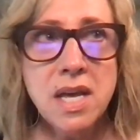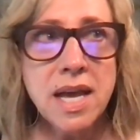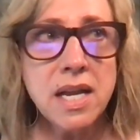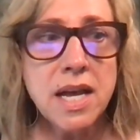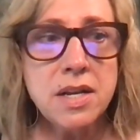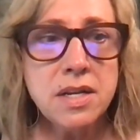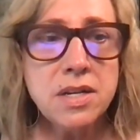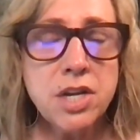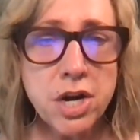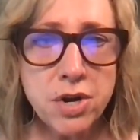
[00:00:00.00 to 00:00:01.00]
and I
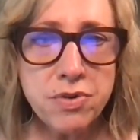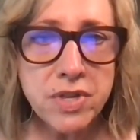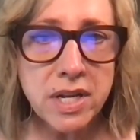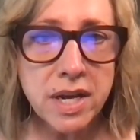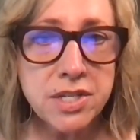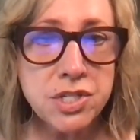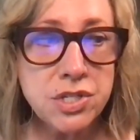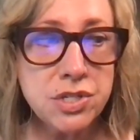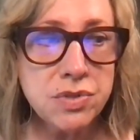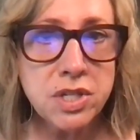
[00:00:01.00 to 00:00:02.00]
know that I should
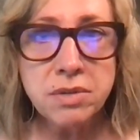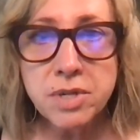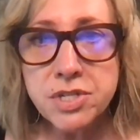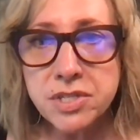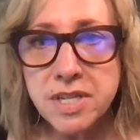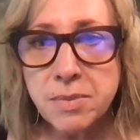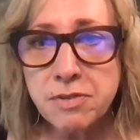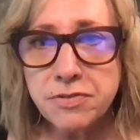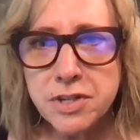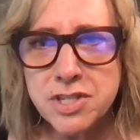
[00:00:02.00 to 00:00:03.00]
do a commercial demo
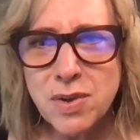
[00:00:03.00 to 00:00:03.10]
first.